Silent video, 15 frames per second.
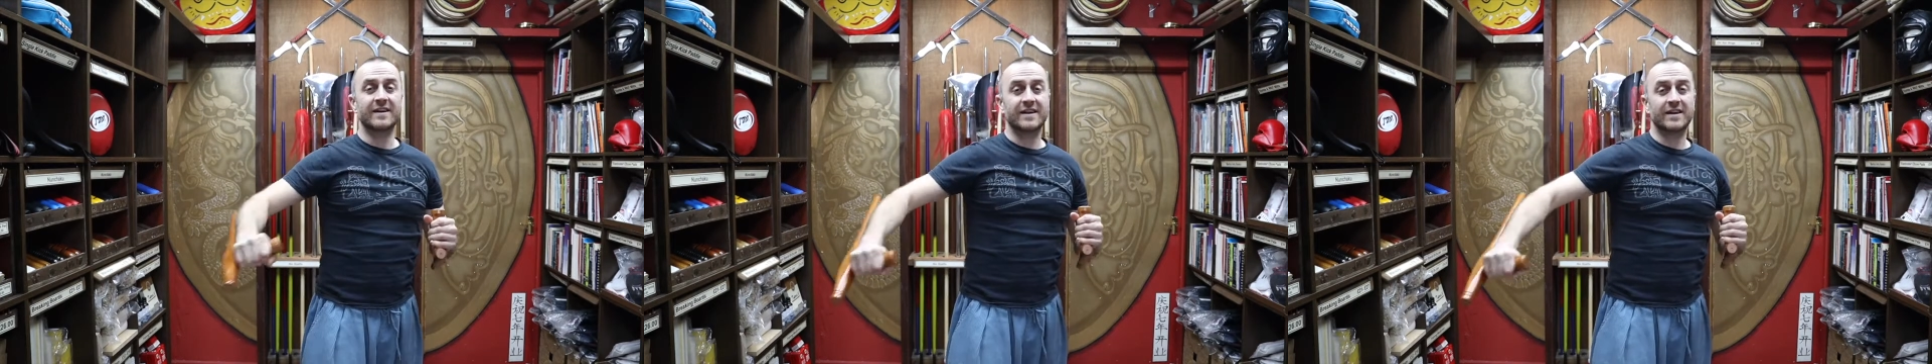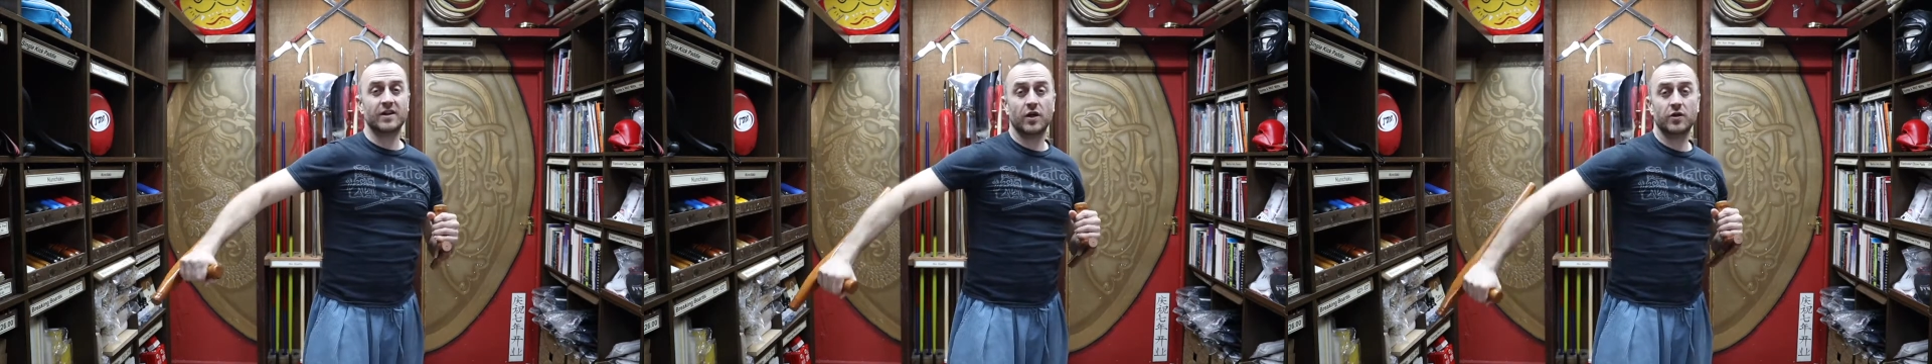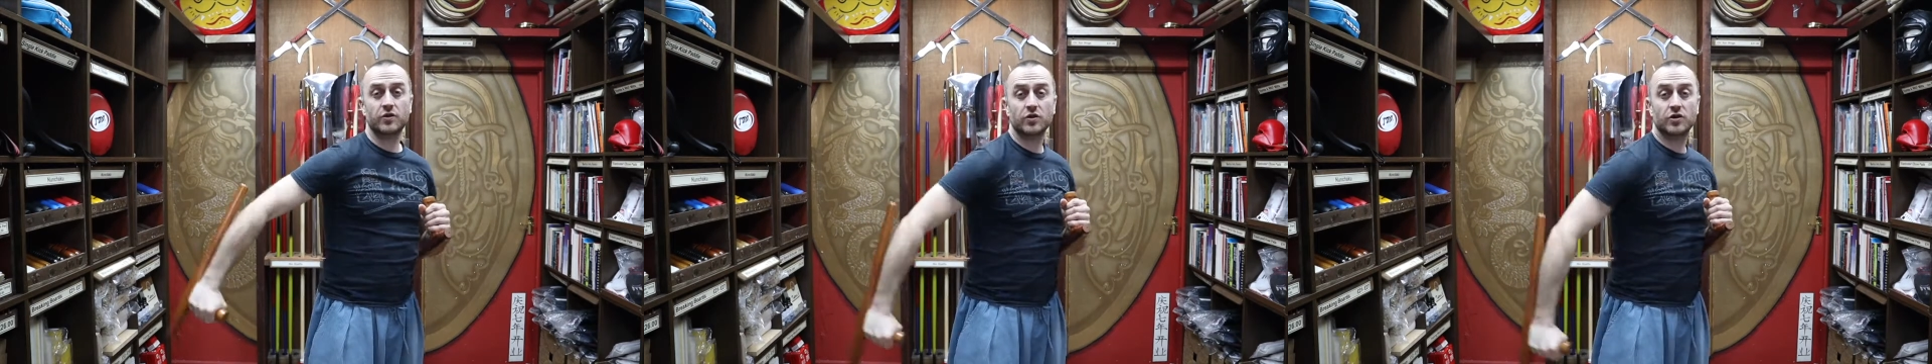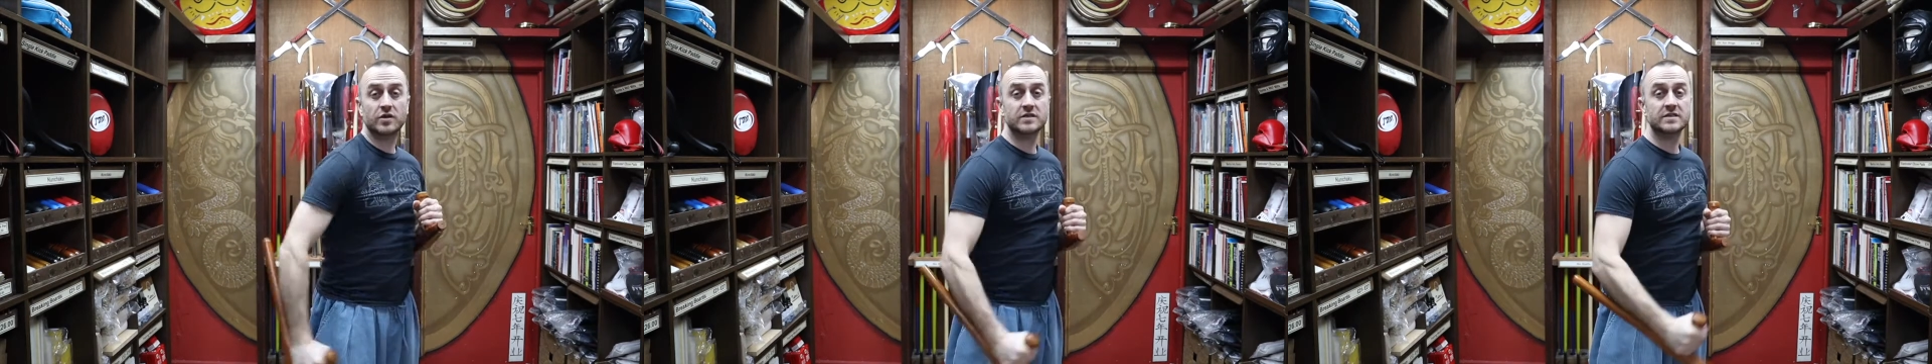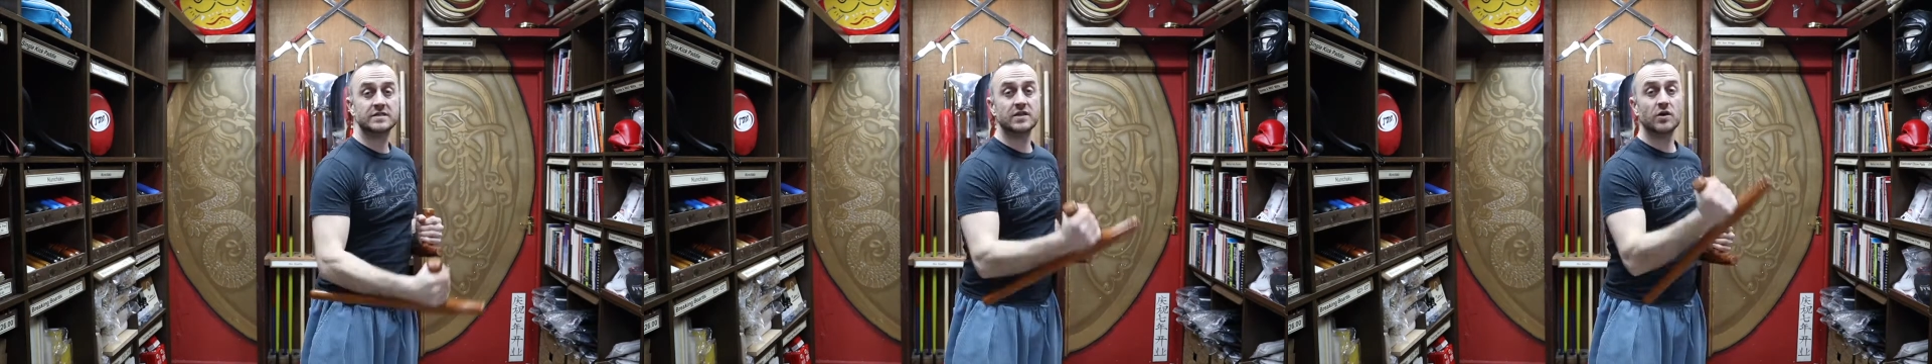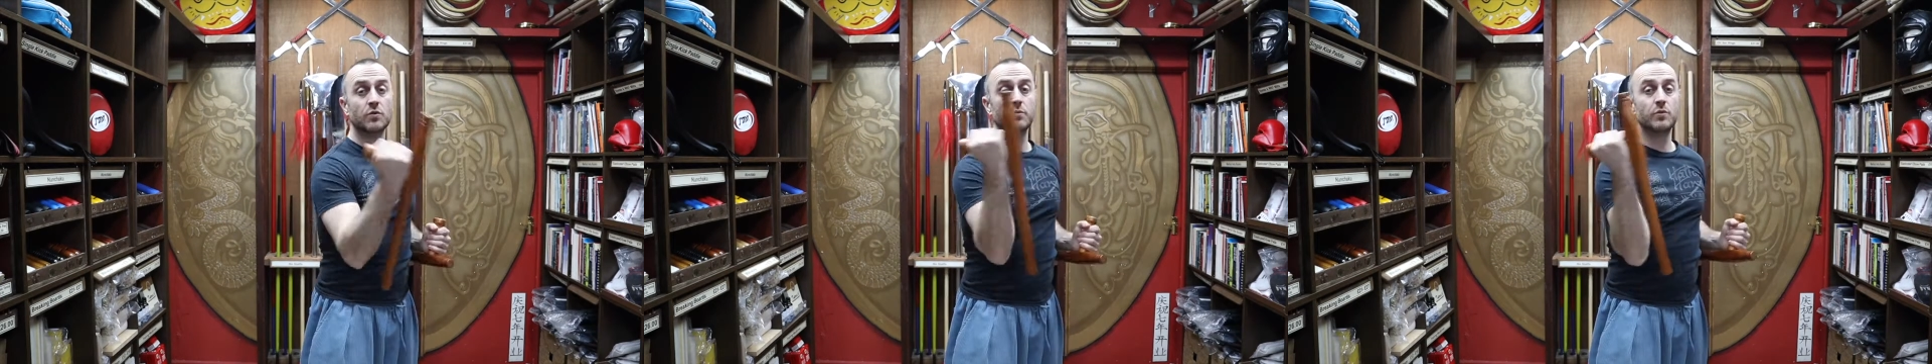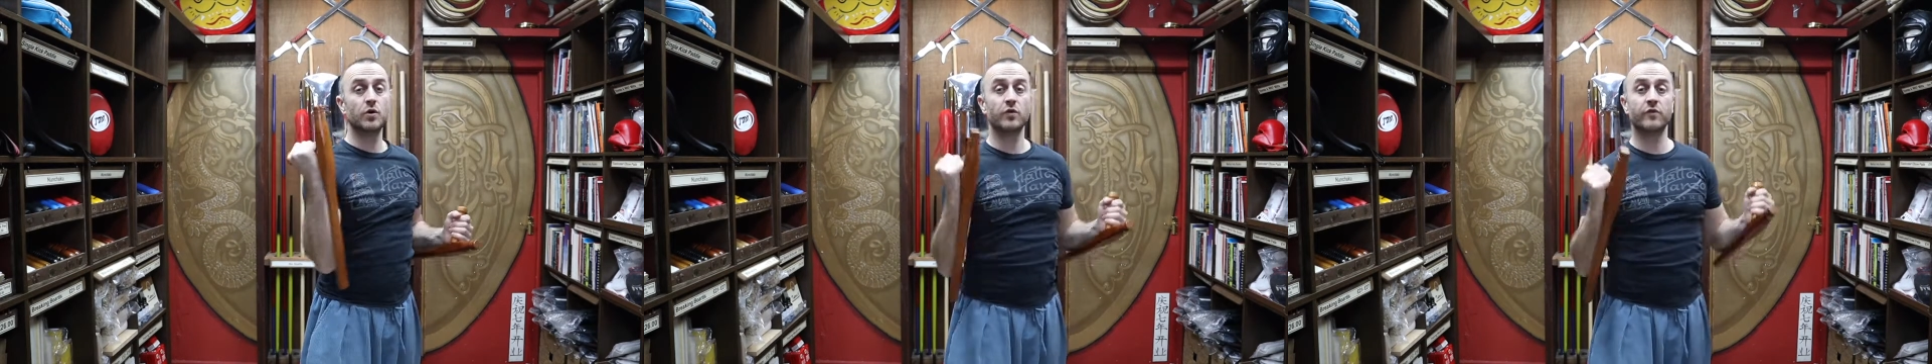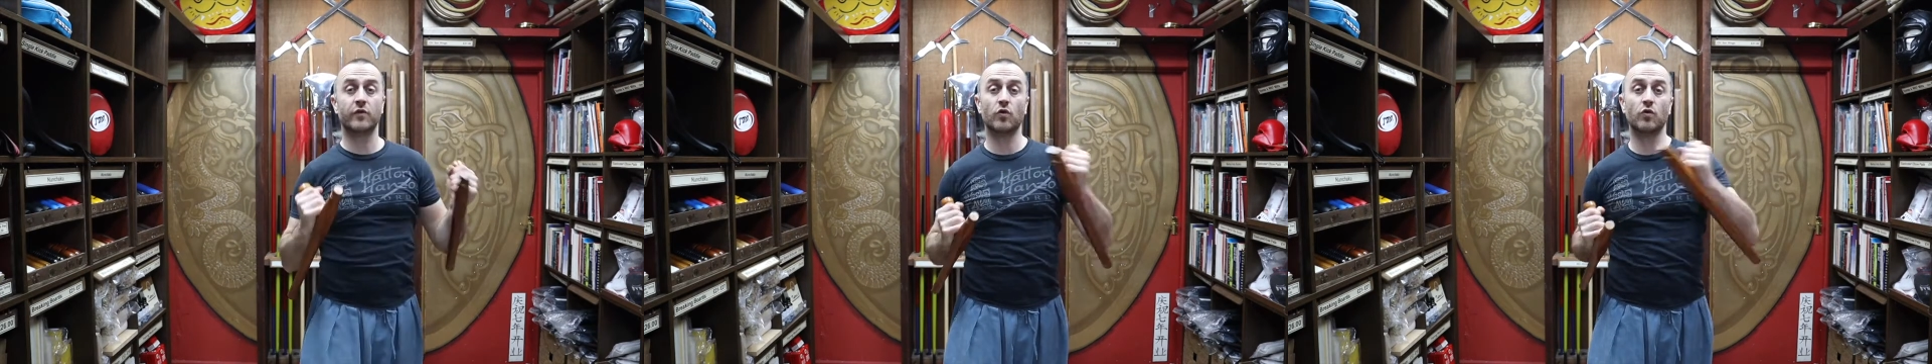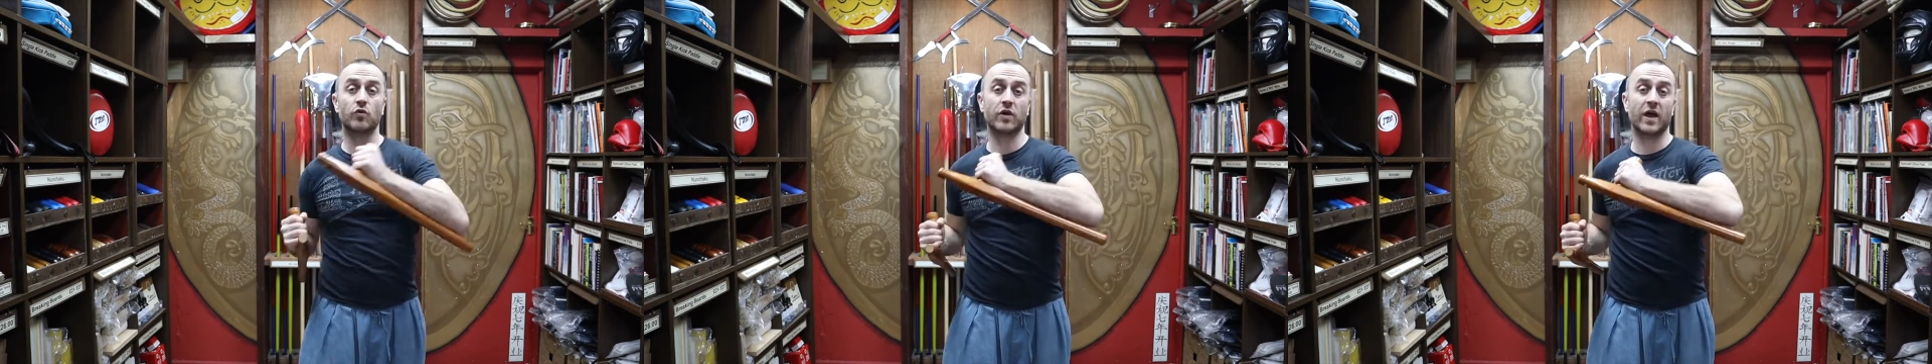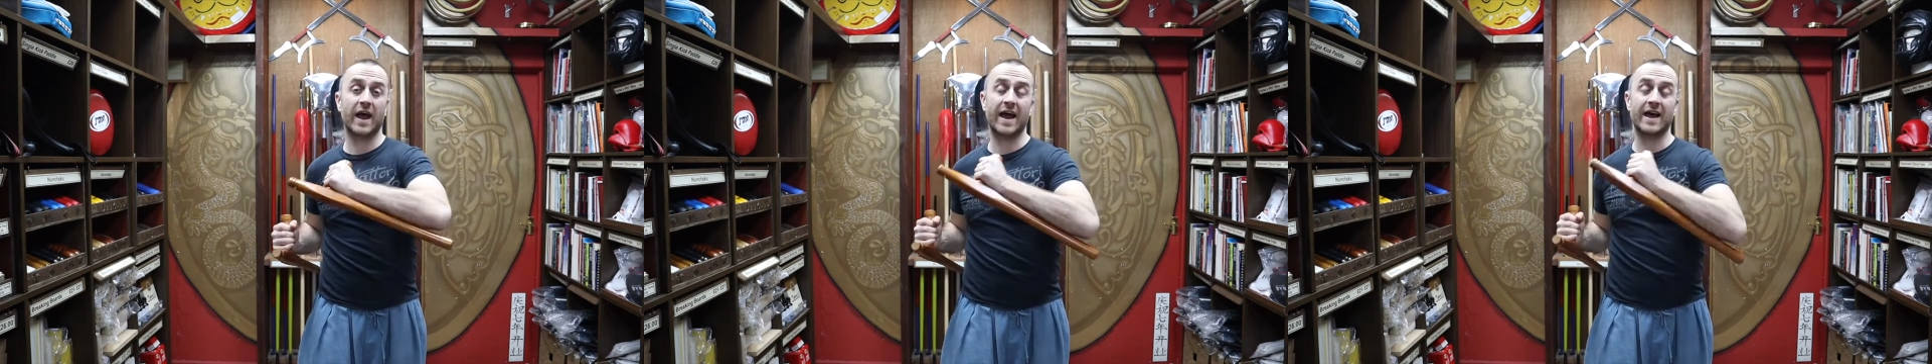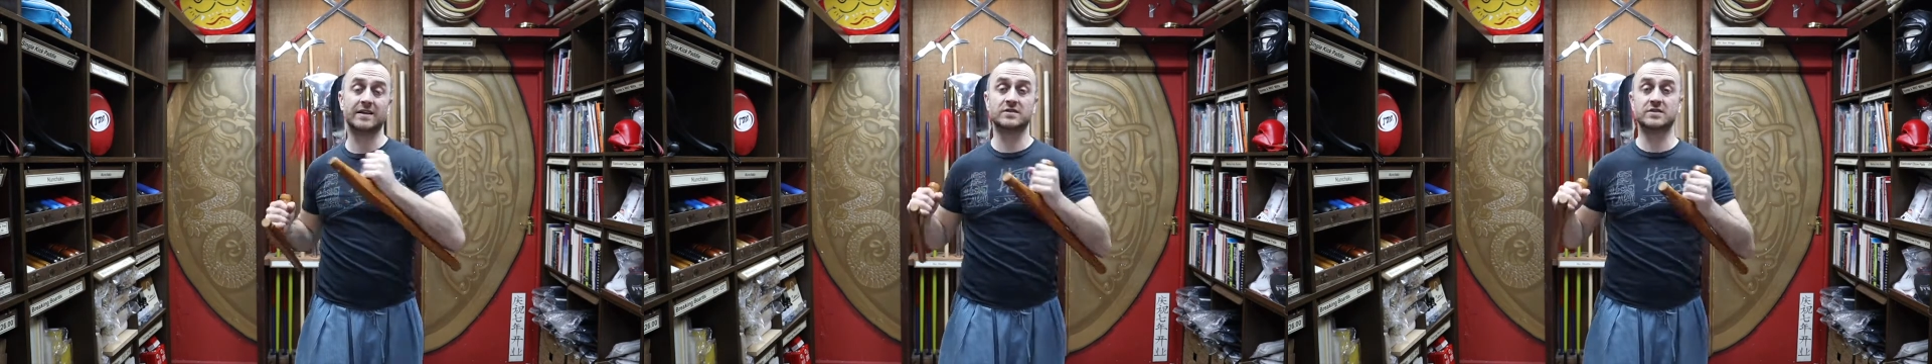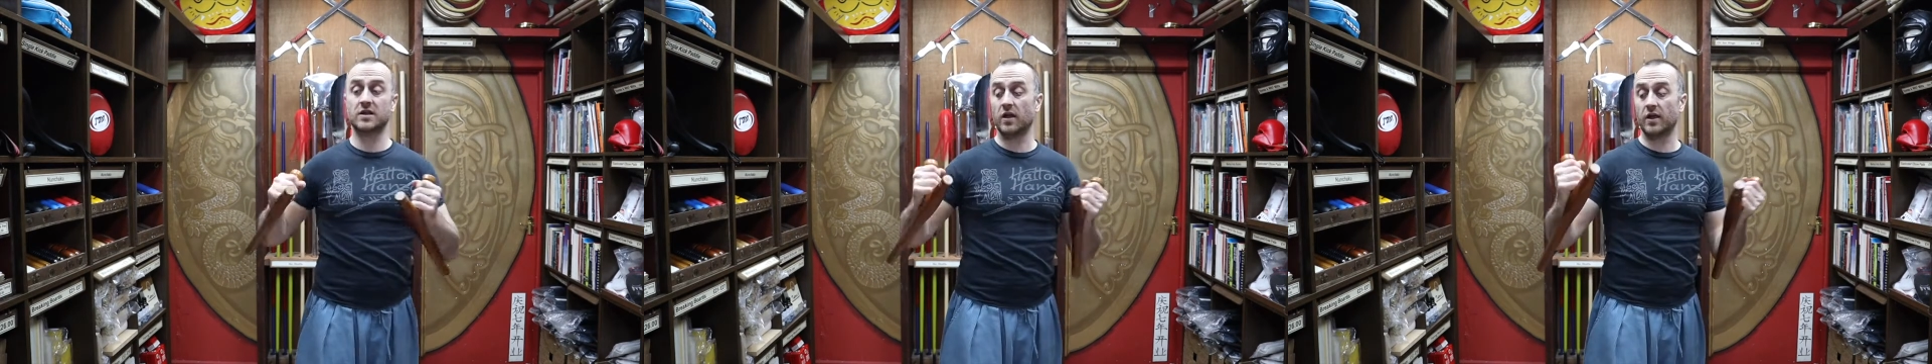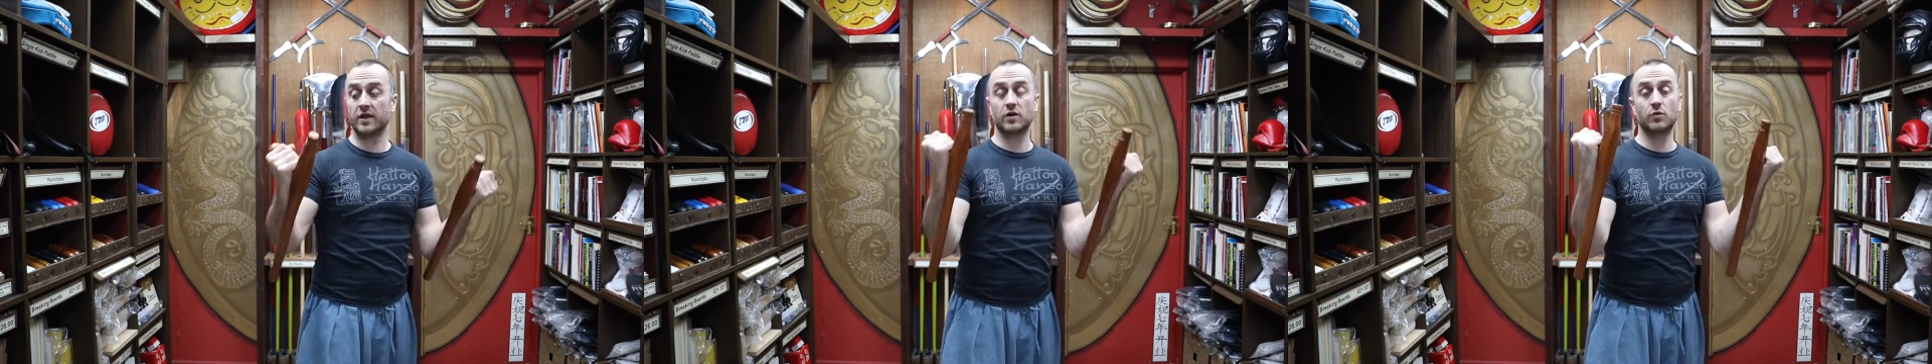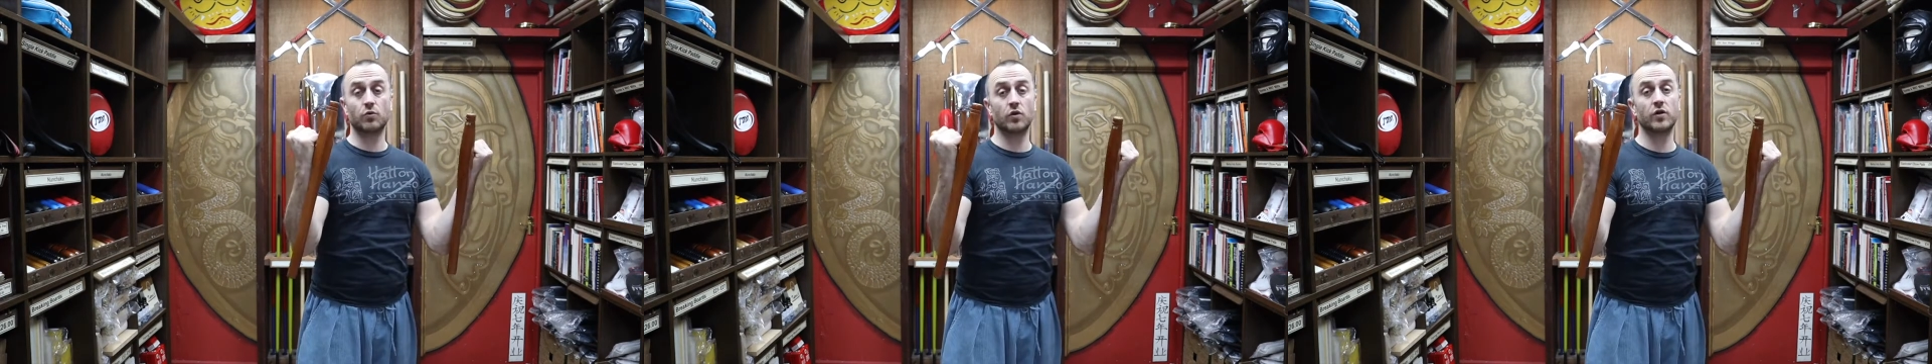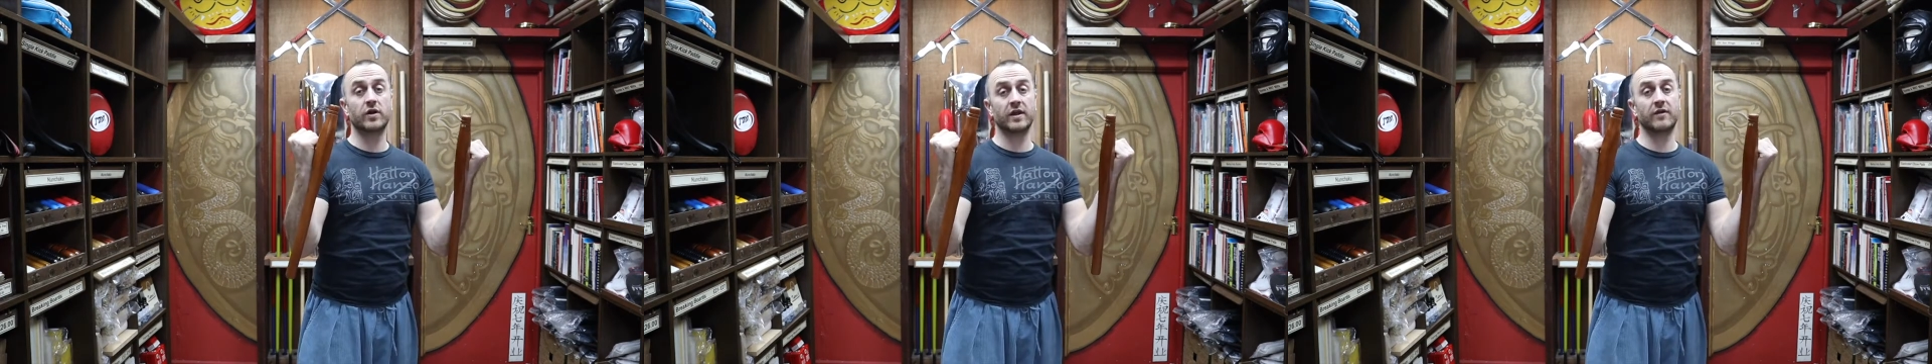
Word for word: You know, you can still move all your hands like you would